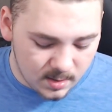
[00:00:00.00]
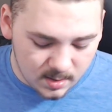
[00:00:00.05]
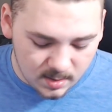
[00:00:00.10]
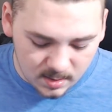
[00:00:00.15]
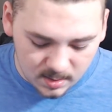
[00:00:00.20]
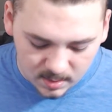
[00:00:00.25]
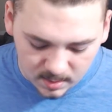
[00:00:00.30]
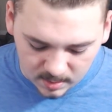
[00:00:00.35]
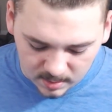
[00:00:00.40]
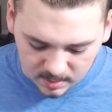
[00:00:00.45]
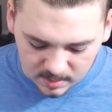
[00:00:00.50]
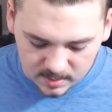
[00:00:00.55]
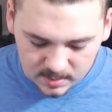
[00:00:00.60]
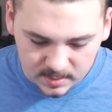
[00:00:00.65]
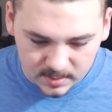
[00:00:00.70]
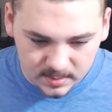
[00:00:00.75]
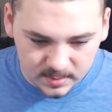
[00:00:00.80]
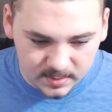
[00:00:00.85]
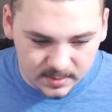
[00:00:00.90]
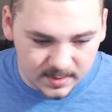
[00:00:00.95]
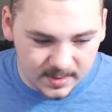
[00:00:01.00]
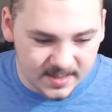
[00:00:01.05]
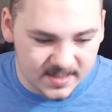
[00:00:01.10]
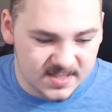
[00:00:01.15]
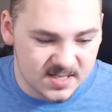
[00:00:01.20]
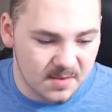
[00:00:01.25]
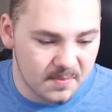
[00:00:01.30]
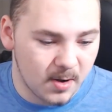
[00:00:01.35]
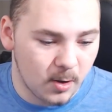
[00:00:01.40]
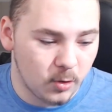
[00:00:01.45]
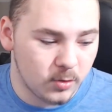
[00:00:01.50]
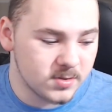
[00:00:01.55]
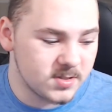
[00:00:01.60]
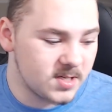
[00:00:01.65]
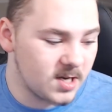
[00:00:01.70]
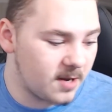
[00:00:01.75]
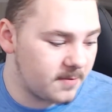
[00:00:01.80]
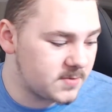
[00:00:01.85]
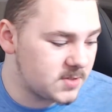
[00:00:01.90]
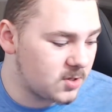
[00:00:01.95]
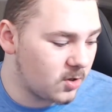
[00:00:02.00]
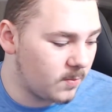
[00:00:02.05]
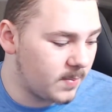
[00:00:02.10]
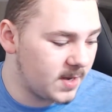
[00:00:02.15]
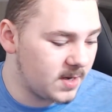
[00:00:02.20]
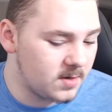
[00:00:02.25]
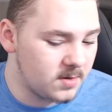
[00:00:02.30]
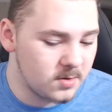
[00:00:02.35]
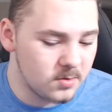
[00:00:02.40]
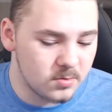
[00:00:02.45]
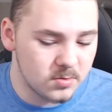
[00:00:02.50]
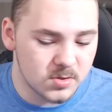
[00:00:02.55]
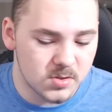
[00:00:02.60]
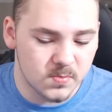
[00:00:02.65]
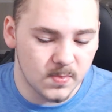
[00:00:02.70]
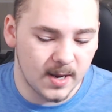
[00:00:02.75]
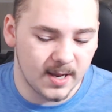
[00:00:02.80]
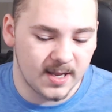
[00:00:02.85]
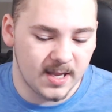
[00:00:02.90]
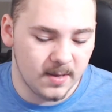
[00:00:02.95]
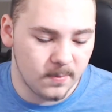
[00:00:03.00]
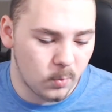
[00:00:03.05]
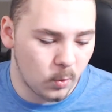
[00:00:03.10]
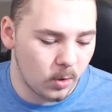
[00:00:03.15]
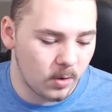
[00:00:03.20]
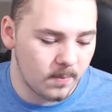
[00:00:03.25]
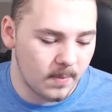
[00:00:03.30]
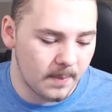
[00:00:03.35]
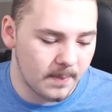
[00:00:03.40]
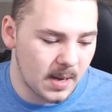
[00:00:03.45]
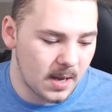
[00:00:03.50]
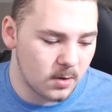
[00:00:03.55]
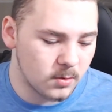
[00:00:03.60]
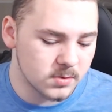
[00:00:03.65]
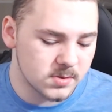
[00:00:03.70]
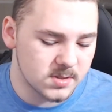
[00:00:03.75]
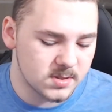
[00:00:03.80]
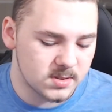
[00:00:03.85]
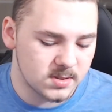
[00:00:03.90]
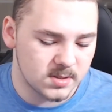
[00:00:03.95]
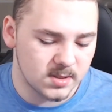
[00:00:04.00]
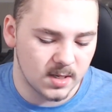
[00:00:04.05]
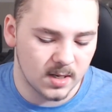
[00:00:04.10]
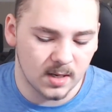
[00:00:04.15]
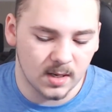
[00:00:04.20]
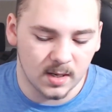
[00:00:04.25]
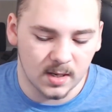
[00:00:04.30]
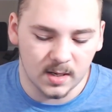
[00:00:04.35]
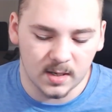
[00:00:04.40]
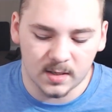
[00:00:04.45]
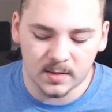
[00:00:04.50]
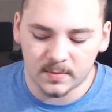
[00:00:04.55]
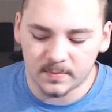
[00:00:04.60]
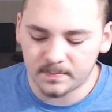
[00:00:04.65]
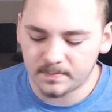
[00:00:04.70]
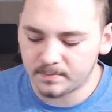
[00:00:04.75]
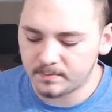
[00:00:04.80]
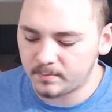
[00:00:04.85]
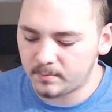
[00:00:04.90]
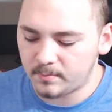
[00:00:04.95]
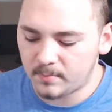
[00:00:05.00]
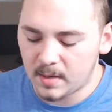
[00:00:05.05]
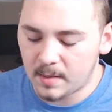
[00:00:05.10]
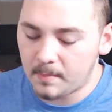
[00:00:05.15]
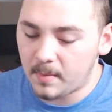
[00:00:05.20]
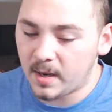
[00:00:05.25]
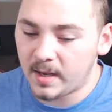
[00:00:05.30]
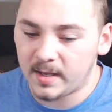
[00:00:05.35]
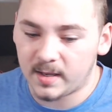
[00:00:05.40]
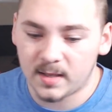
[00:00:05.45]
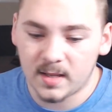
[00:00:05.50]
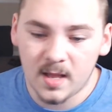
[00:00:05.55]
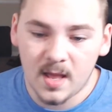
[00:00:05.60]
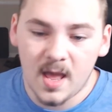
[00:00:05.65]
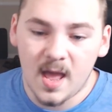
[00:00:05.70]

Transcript: Like I said, my whole setup's still being used. My keyboard, my mouse, my mic.